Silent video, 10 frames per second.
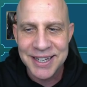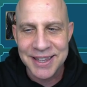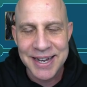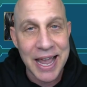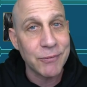And
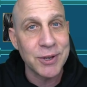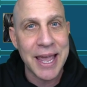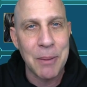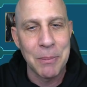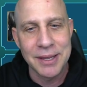then after
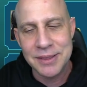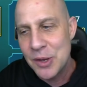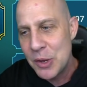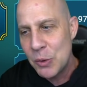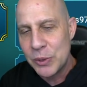that month,
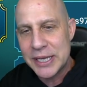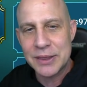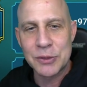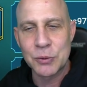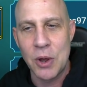we
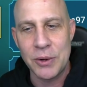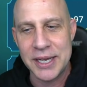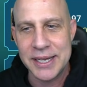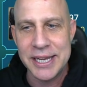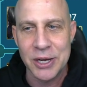get thrown
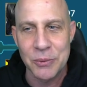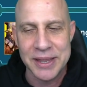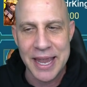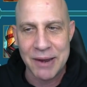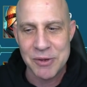in here
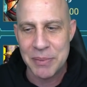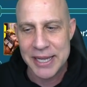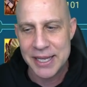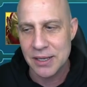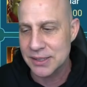with
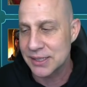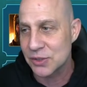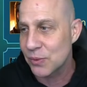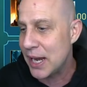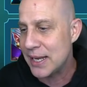everybody else.
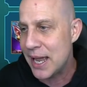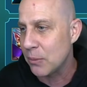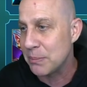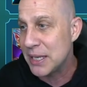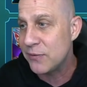Because right now,
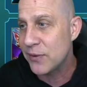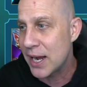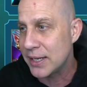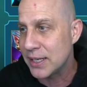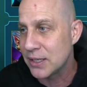me
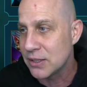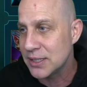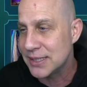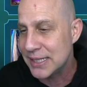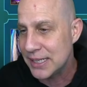finding
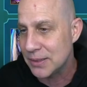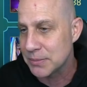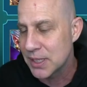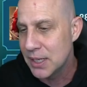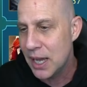good
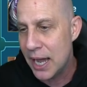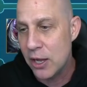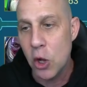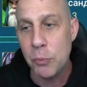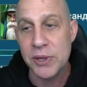teams, I
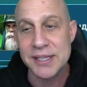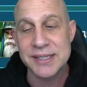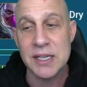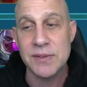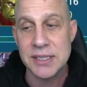hope with
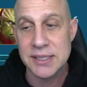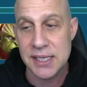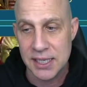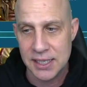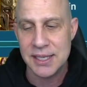
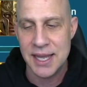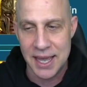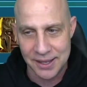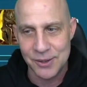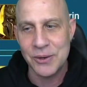CVC,
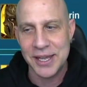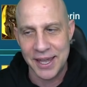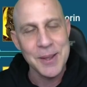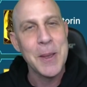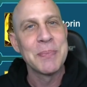yeah,
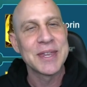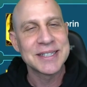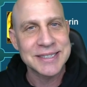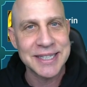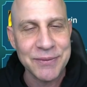okay.
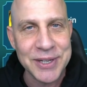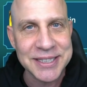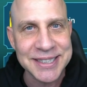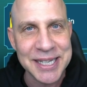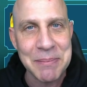
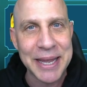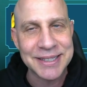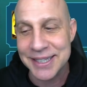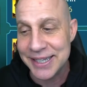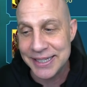CVC
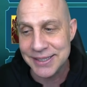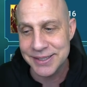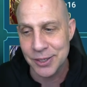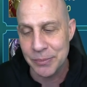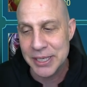makes it
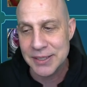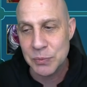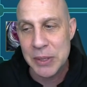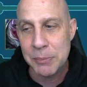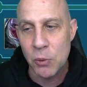easier because
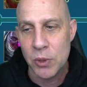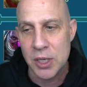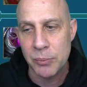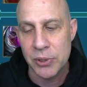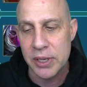people want
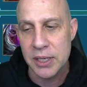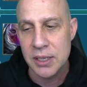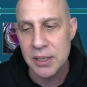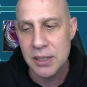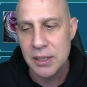to put,
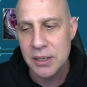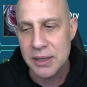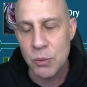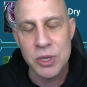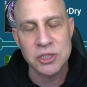
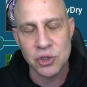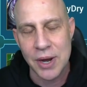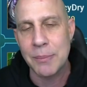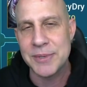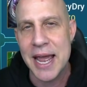they want to
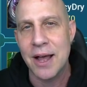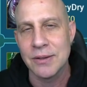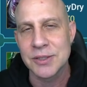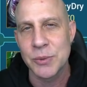drop down.